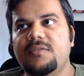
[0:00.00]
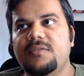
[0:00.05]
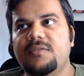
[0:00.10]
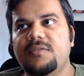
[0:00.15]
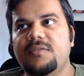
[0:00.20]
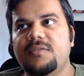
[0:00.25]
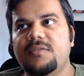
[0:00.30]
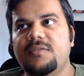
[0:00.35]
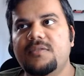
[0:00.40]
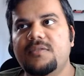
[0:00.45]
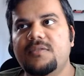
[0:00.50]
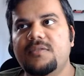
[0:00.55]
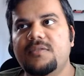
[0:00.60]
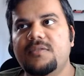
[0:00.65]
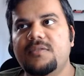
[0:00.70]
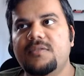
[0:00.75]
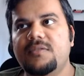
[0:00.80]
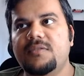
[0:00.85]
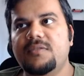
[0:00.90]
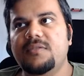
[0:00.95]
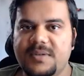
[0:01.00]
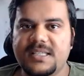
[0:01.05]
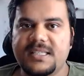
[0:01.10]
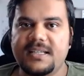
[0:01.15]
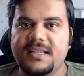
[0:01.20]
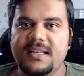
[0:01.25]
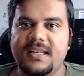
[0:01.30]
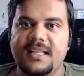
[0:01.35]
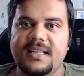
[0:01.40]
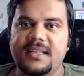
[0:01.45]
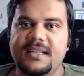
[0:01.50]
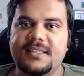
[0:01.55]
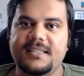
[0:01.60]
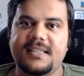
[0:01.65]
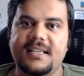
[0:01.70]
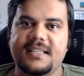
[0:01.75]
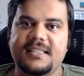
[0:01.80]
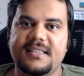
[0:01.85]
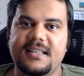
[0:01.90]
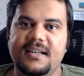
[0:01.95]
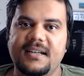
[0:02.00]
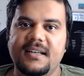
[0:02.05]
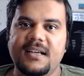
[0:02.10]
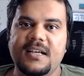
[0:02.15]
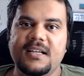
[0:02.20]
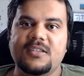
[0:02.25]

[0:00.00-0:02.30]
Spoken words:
Most every university in Netherlands has that.